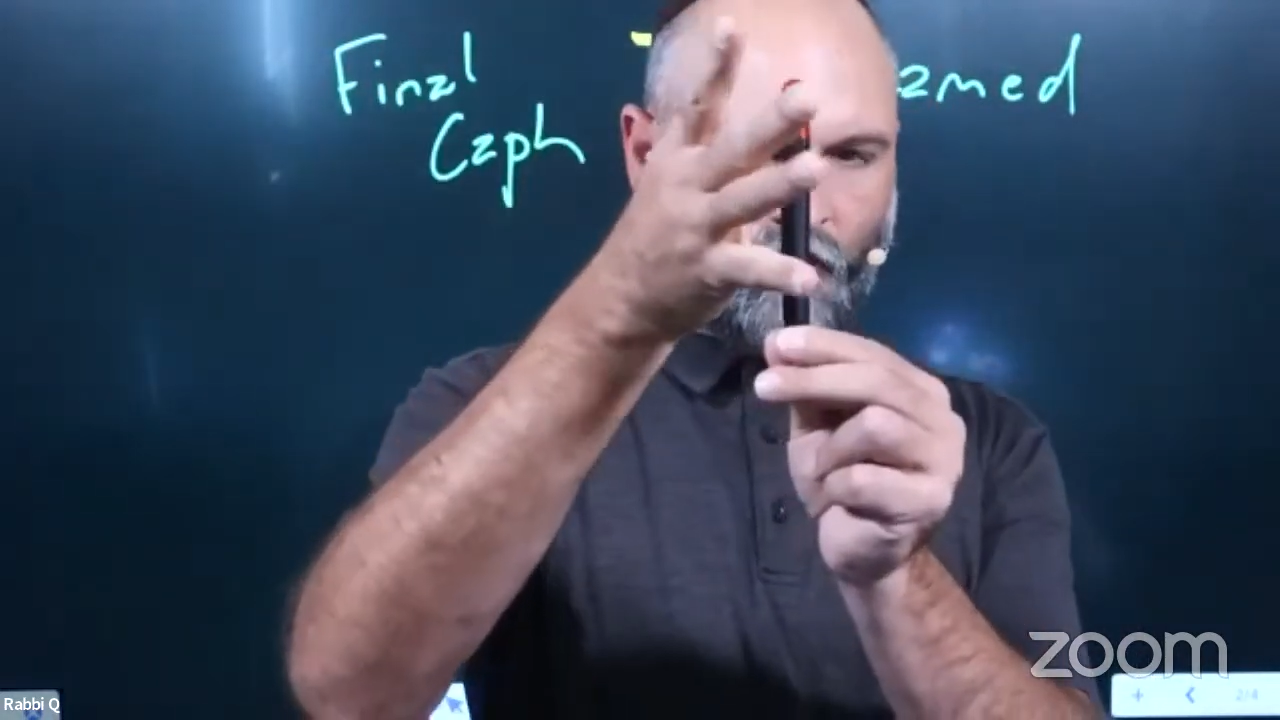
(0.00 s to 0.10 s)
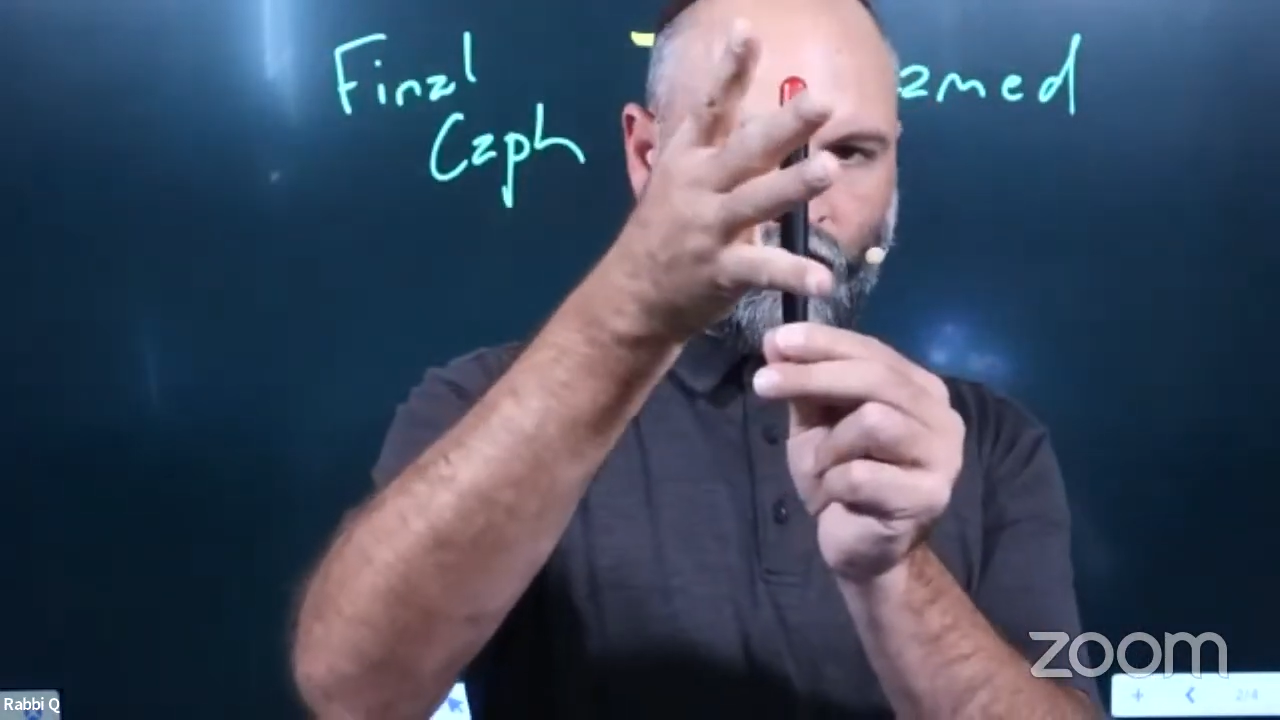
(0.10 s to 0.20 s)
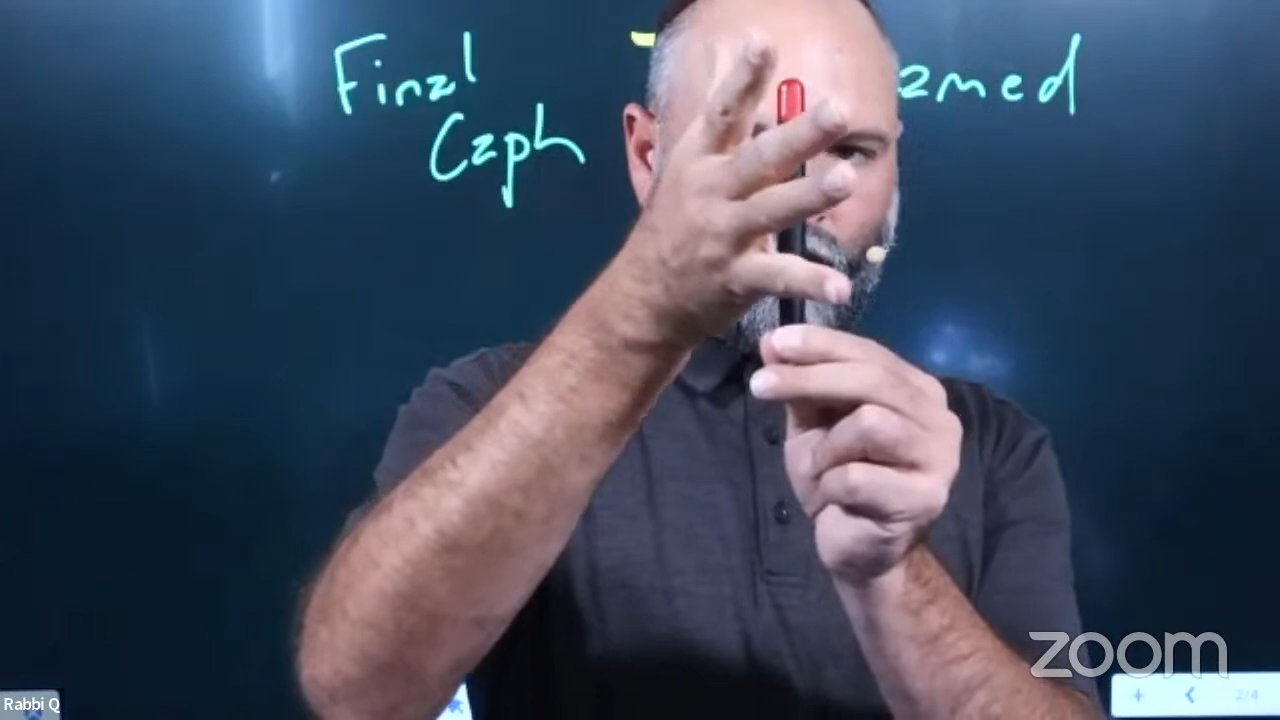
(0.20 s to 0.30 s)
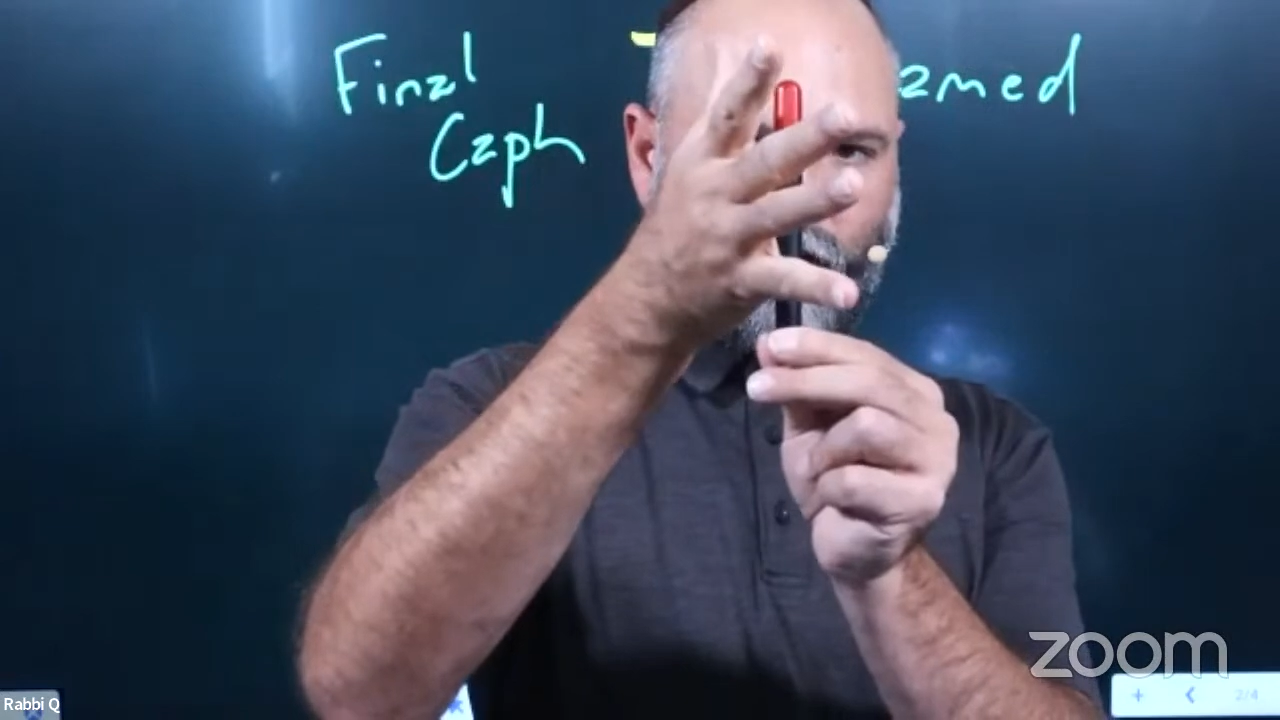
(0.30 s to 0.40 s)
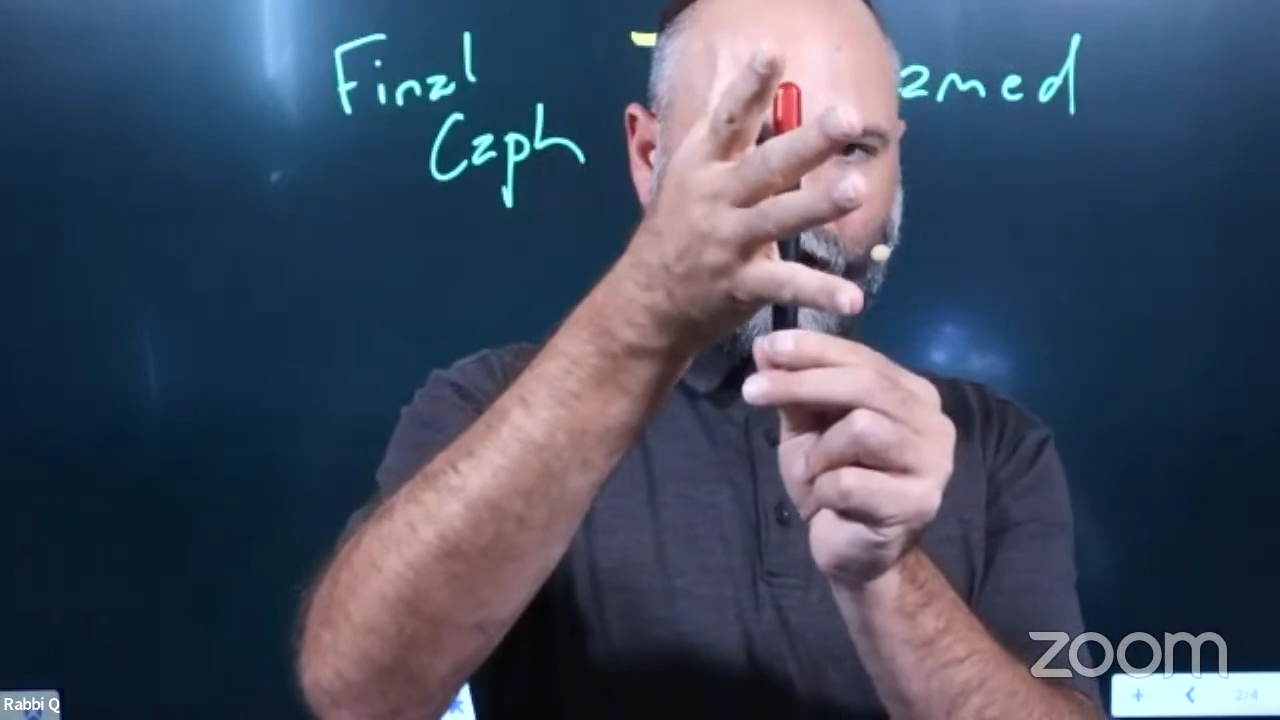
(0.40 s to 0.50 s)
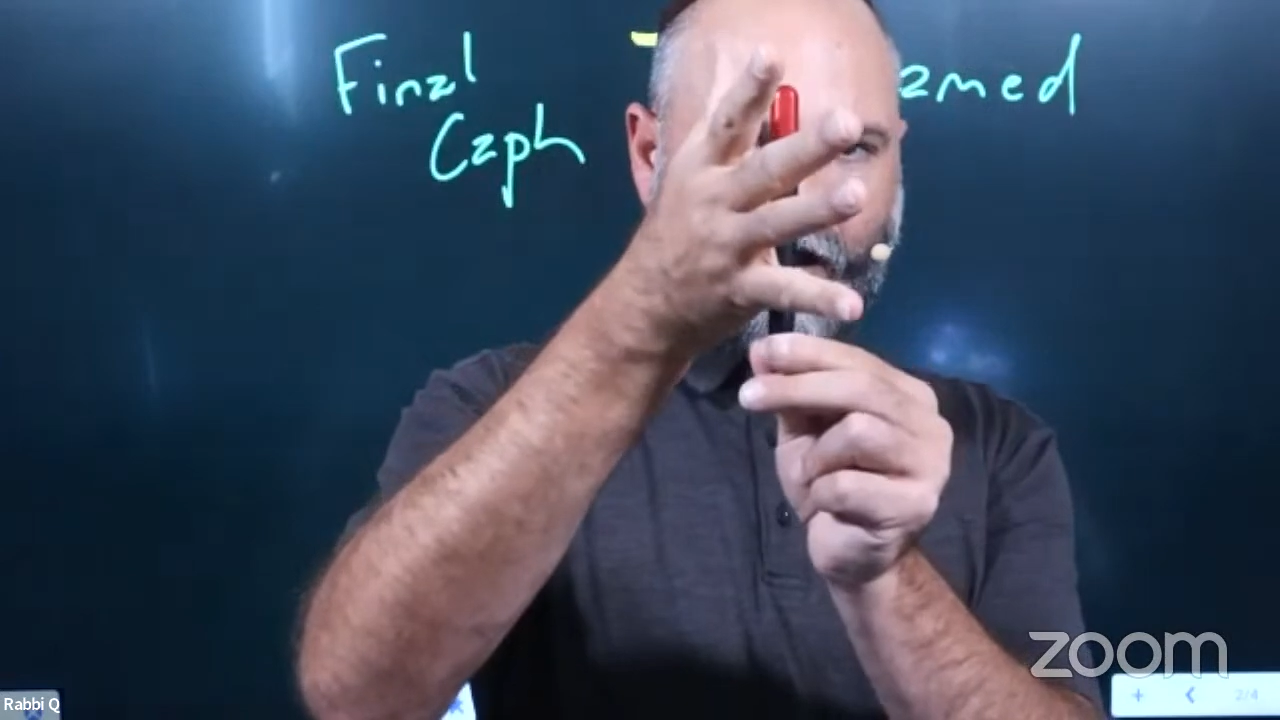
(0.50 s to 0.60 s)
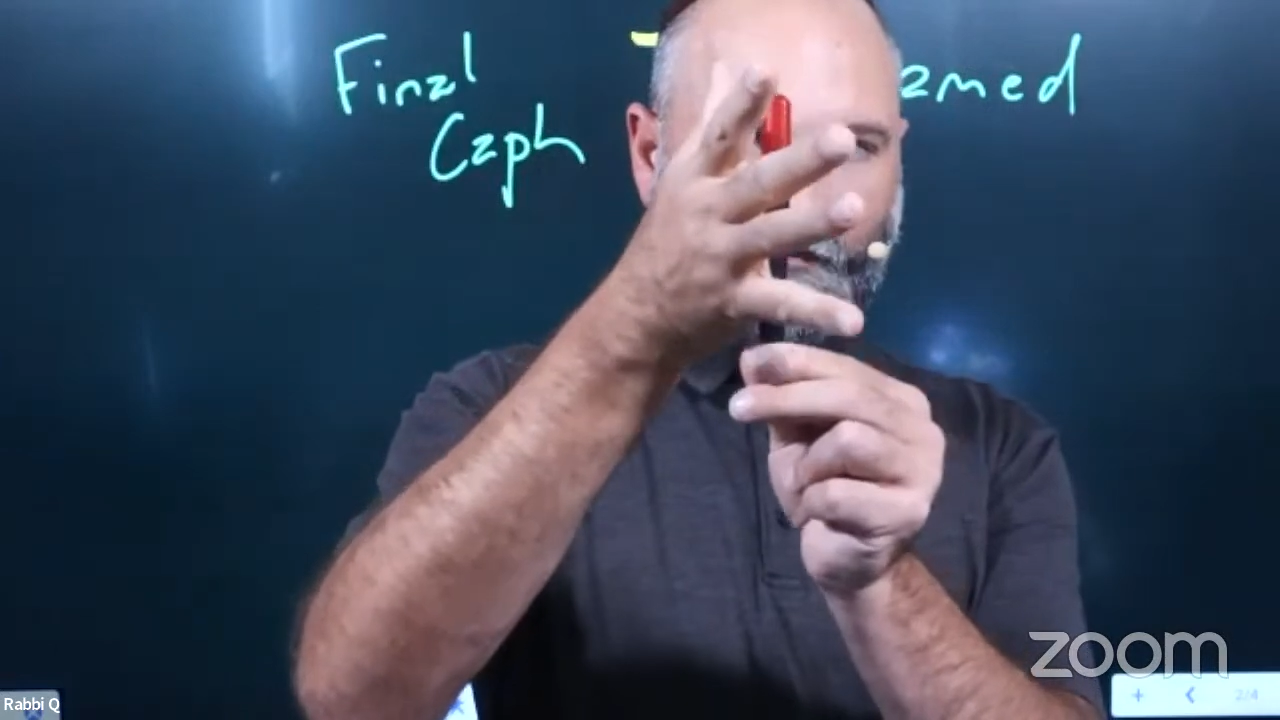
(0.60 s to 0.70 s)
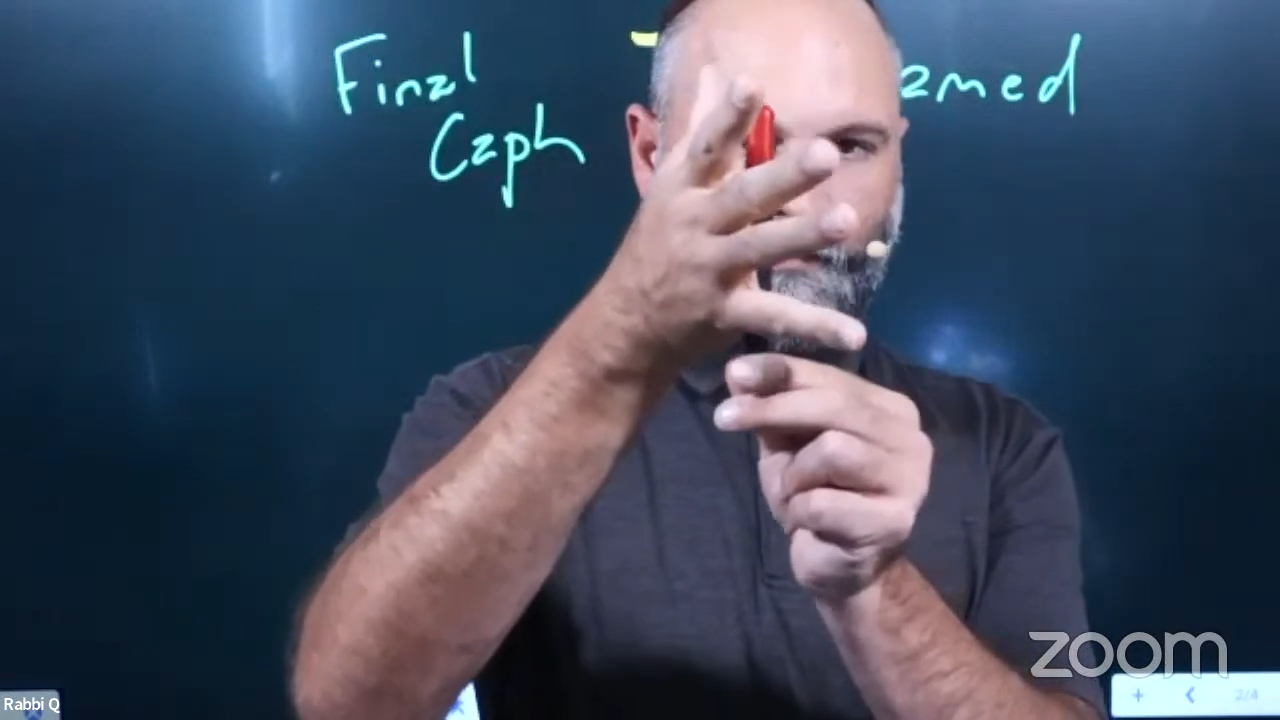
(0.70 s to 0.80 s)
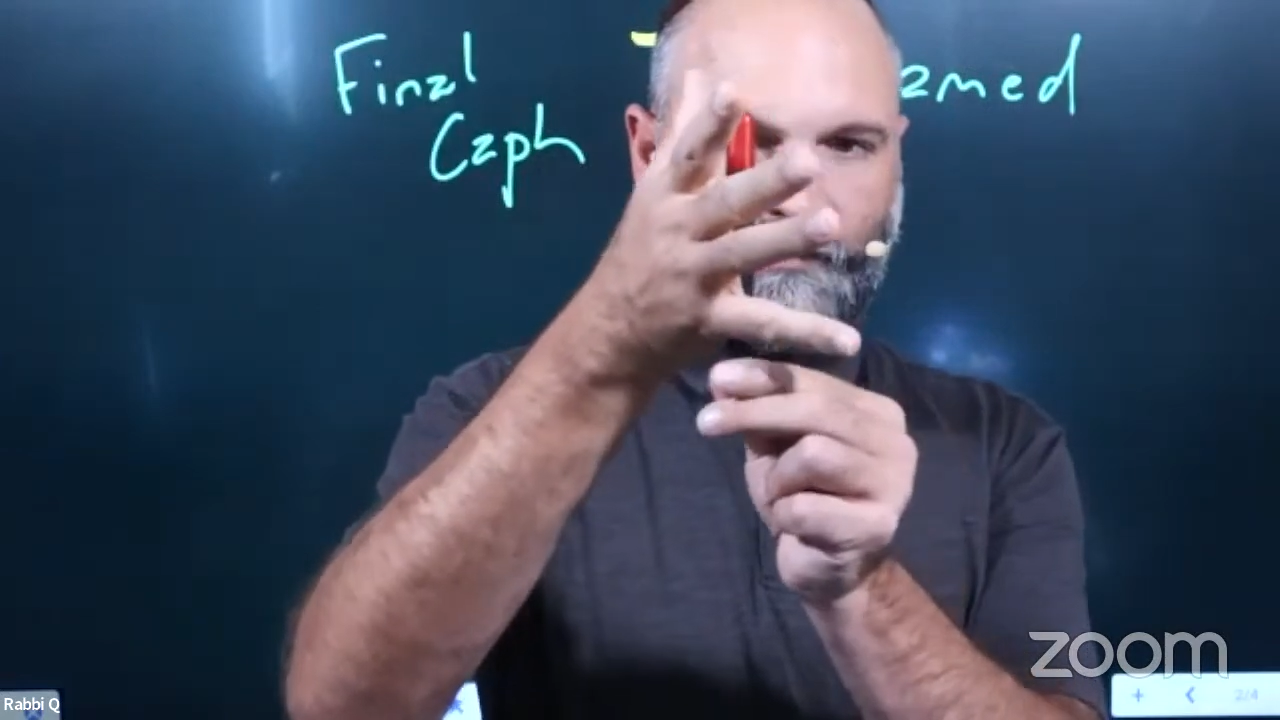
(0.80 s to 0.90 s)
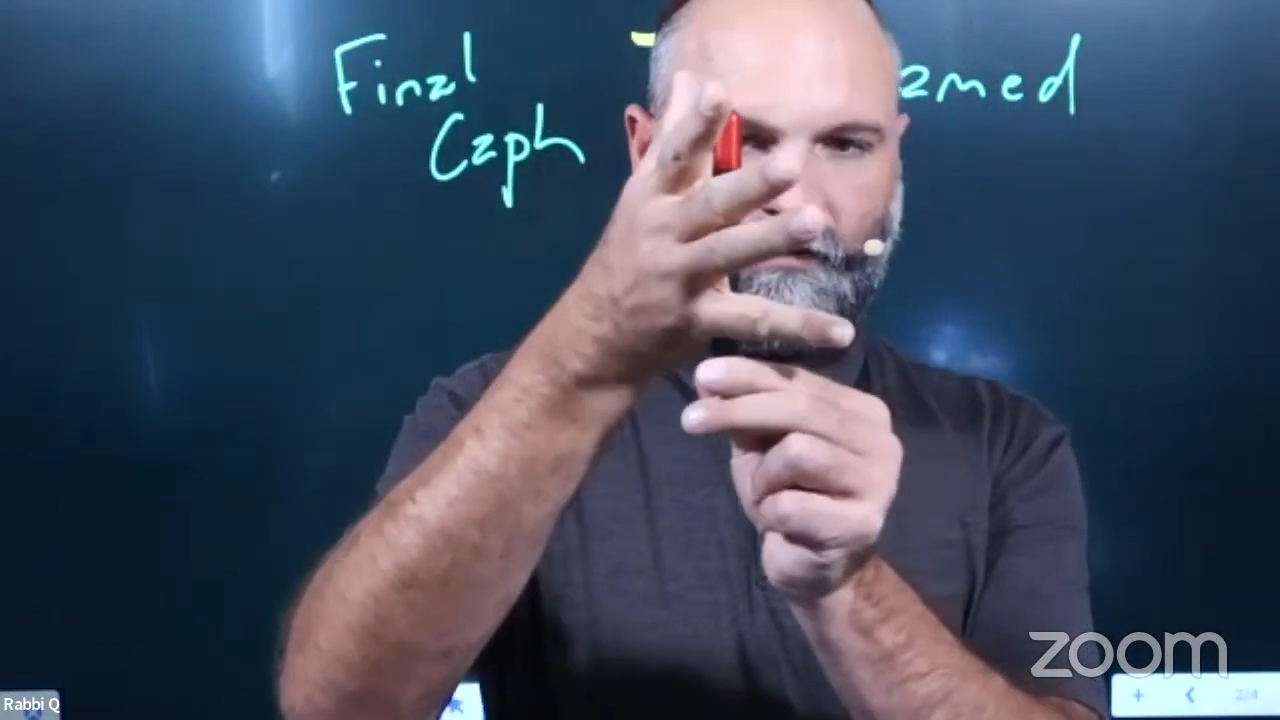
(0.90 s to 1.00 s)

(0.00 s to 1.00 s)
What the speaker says: grab